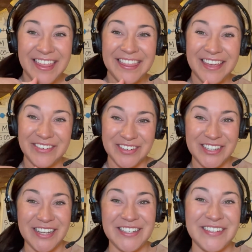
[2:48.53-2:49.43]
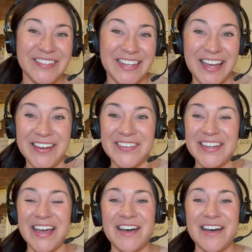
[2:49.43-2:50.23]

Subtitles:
They will shut you down.